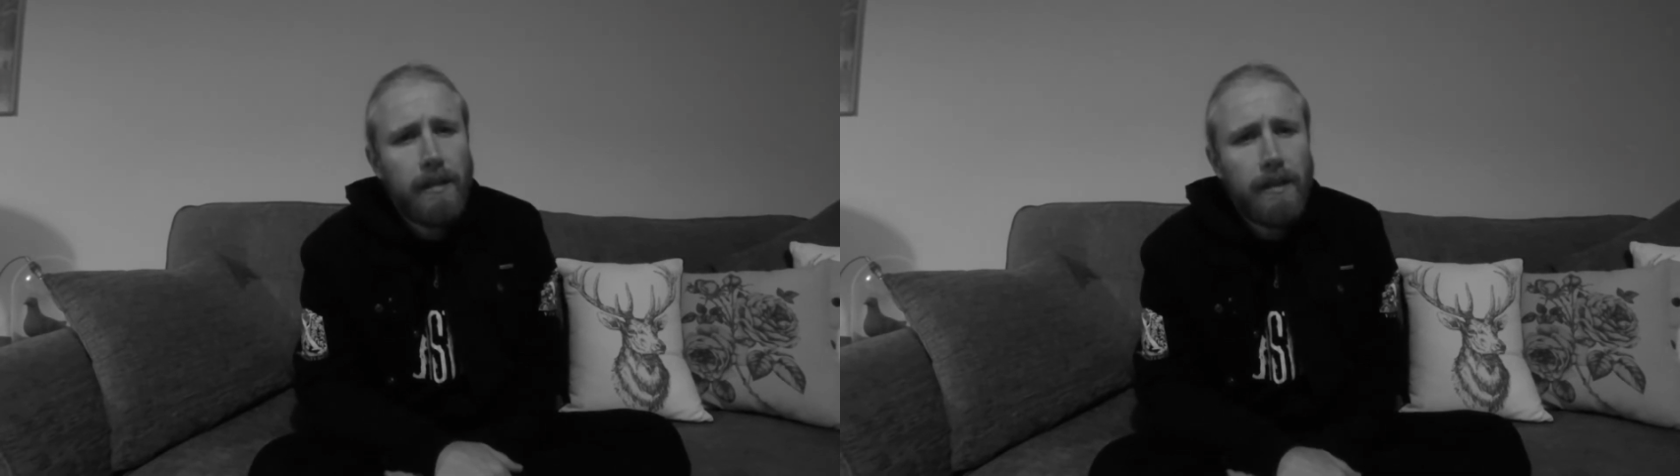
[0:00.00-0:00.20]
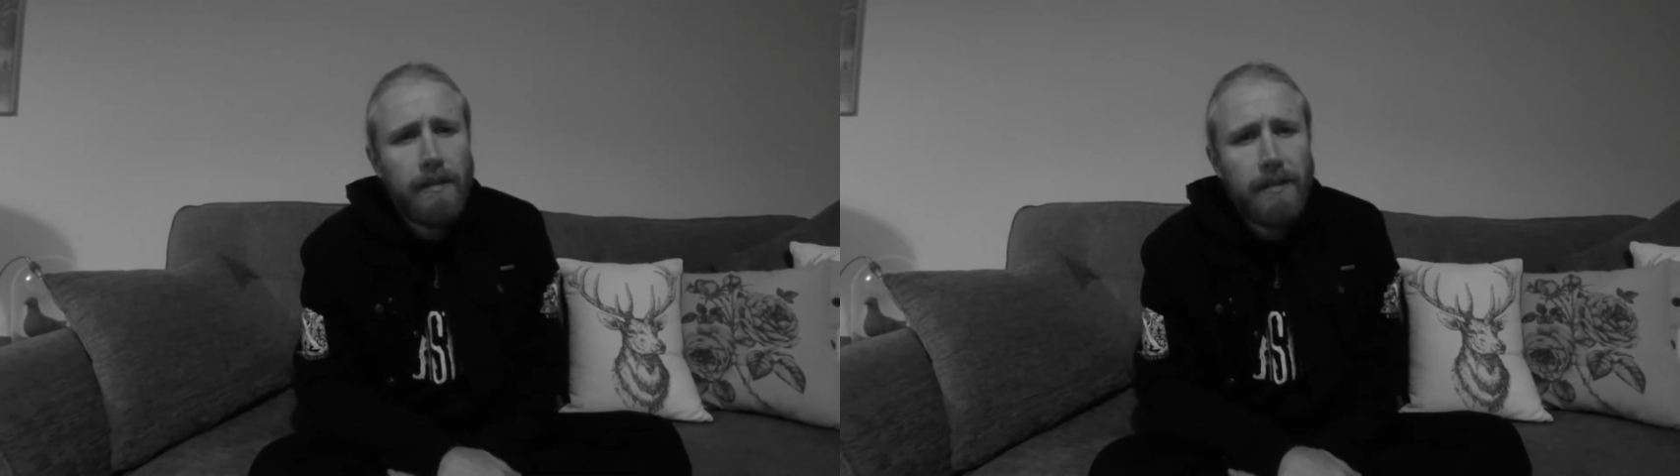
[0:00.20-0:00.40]

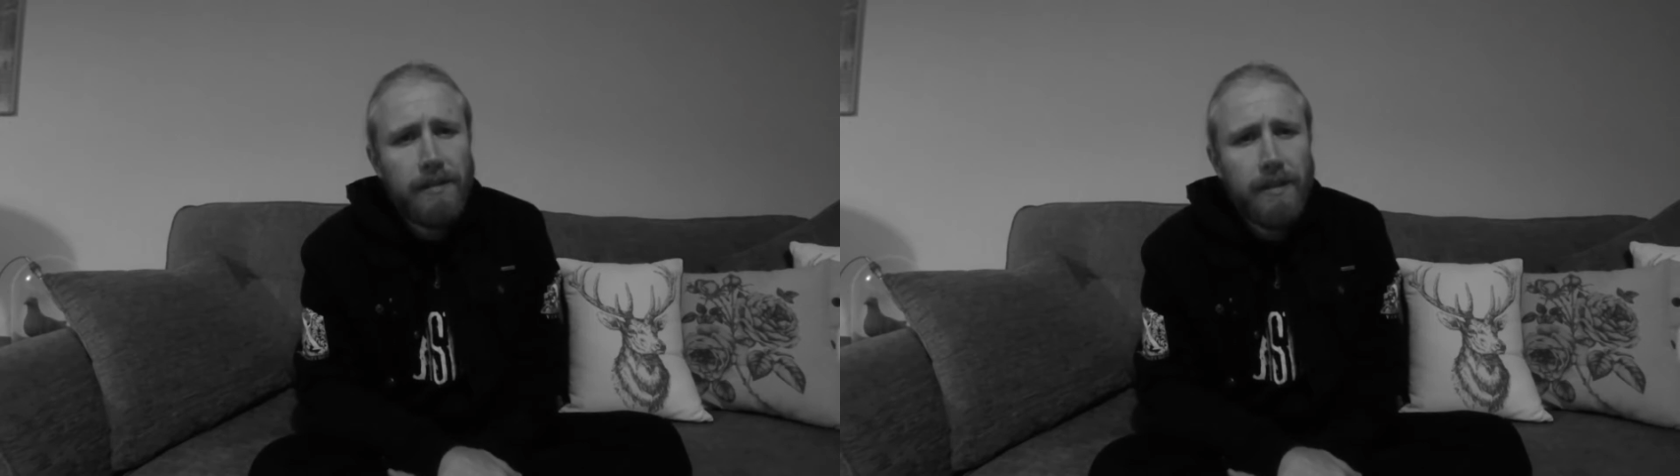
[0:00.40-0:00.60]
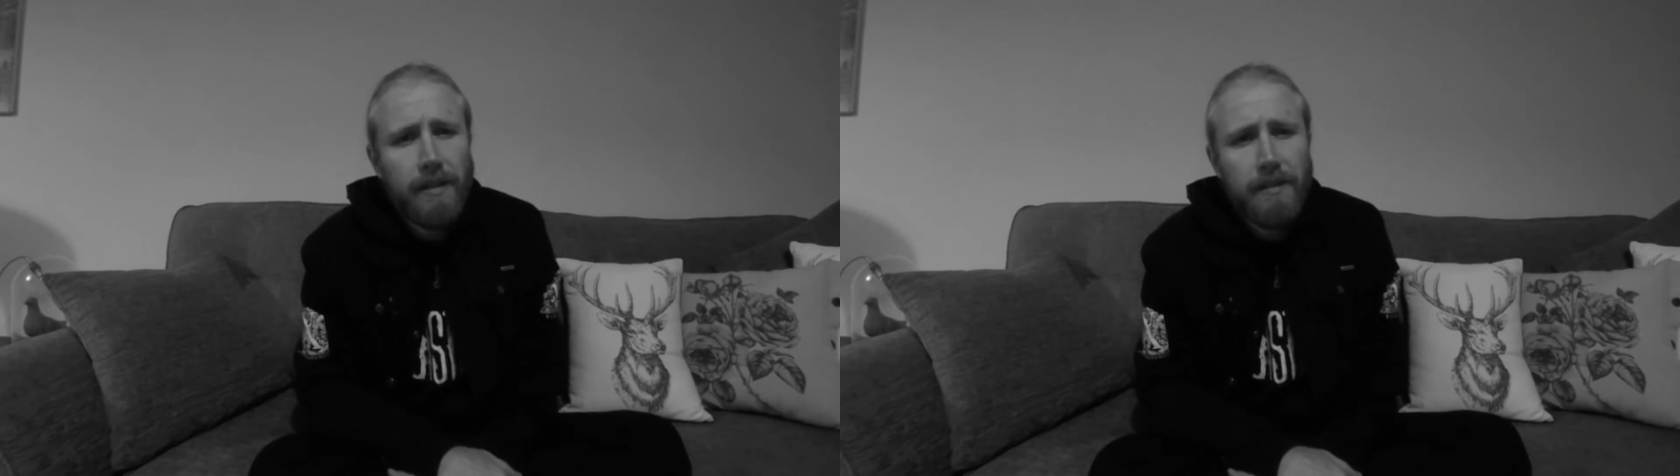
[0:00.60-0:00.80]
In
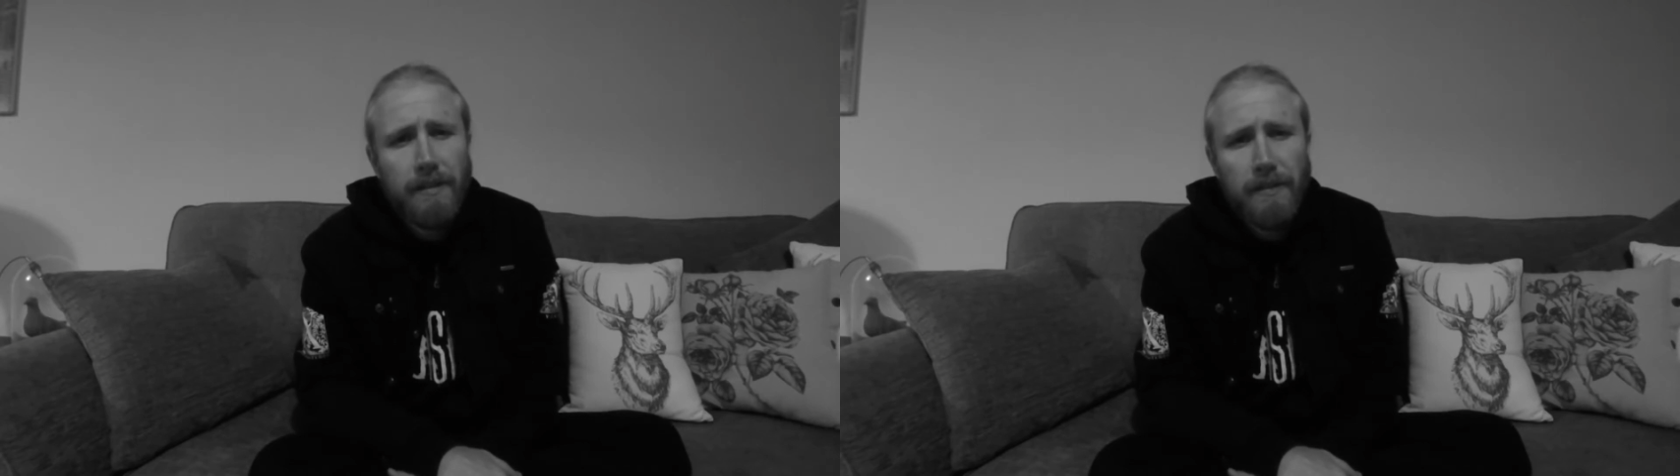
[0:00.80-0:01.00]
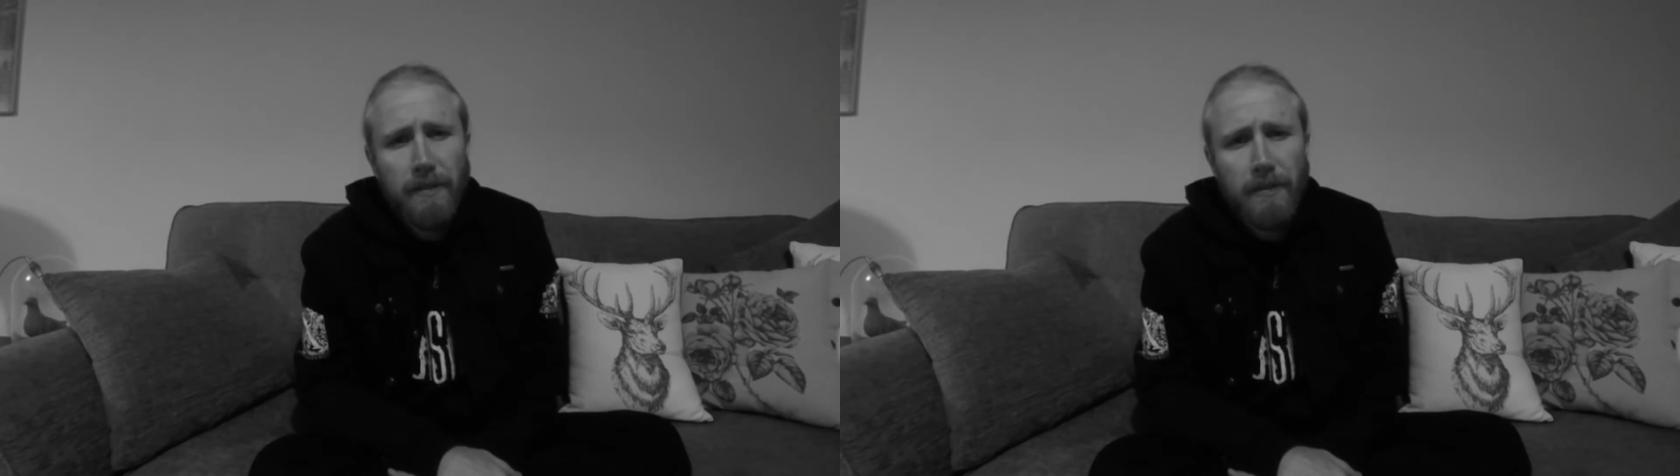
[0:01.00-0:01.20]
these years
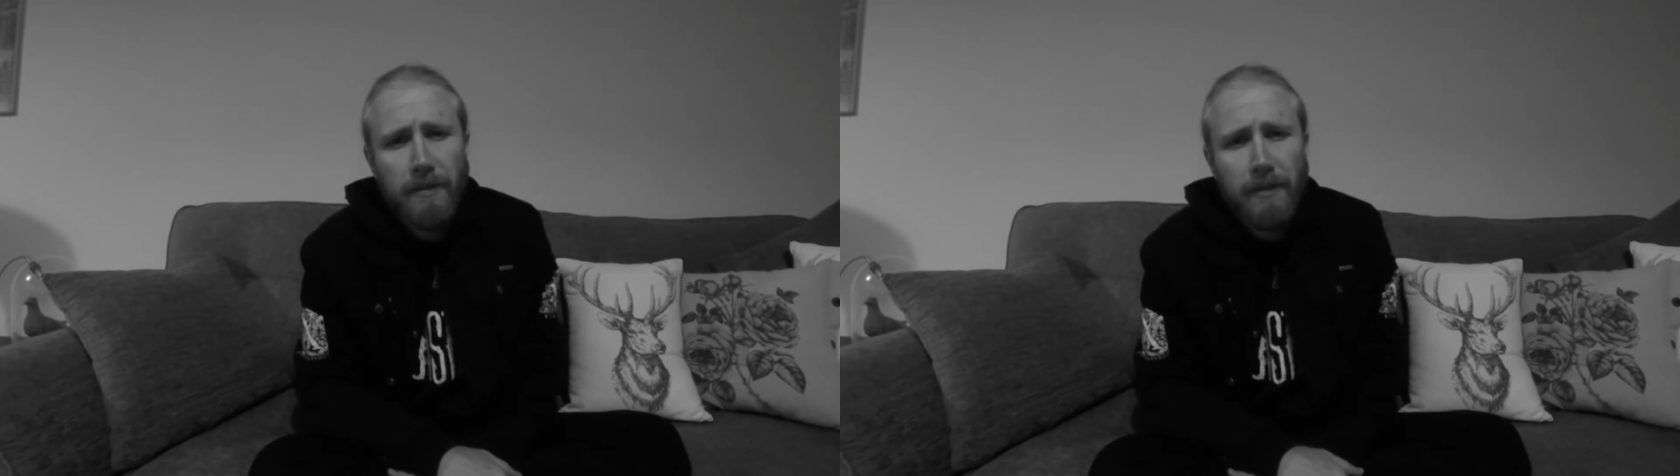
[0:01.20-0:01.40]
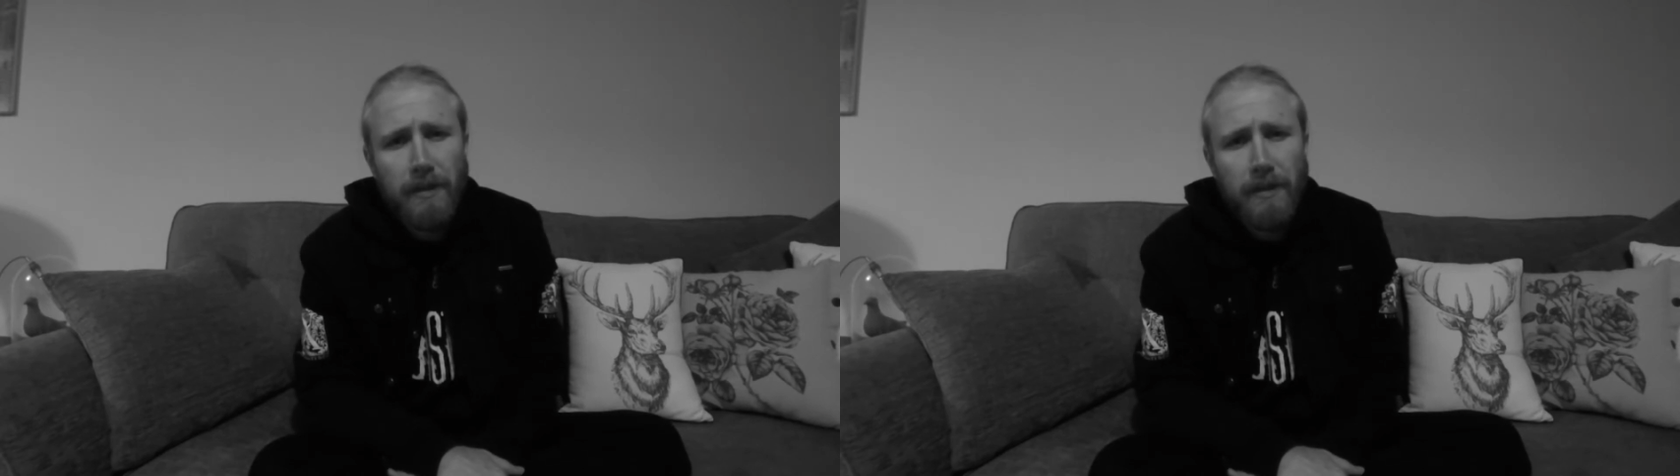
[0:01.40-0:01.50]
there's also